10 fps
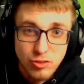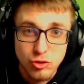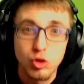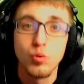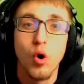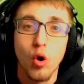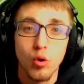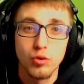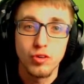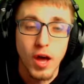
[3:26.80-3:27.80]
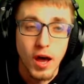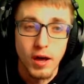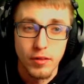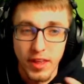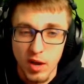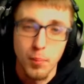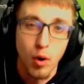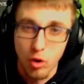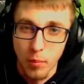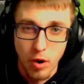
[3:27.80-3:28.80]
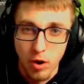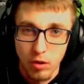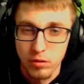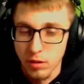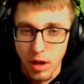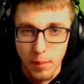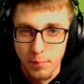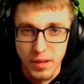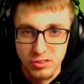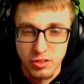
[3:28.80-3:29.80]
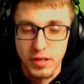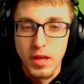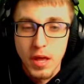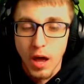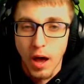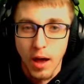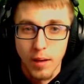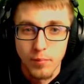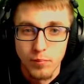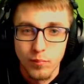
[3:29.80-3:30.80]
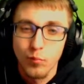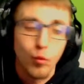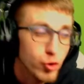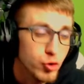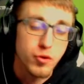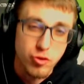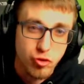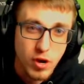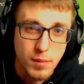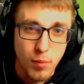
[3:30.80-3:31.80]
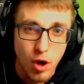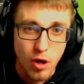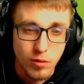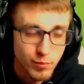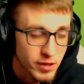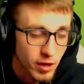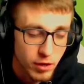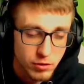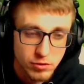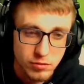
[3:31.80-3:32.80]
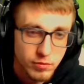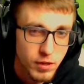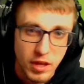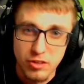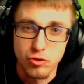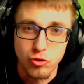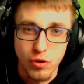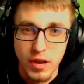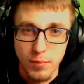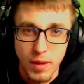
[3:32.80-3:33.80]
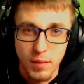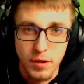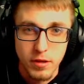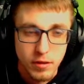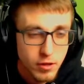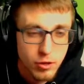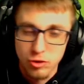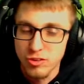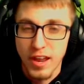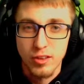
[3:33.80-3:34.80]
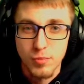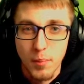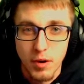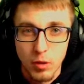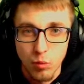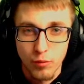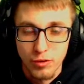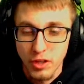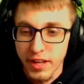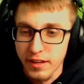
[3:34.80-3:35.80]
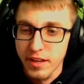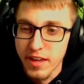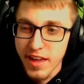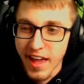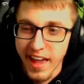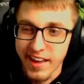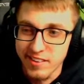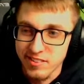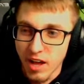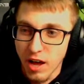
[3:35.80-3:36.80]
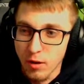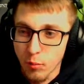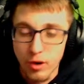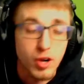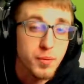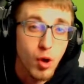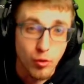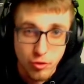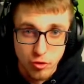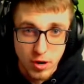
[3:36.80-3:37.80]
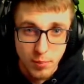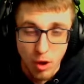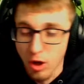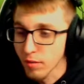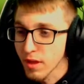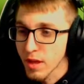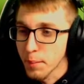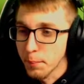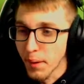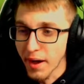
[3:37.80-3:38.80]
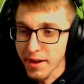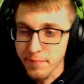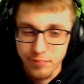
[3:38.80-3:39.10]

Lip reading: to hold like a Pokeball, basically. We're doing the Dream Ball because it's a dream, baby. Shout out to my buddy Wolf Glick, and we're gonna be holding the Dream Ball, but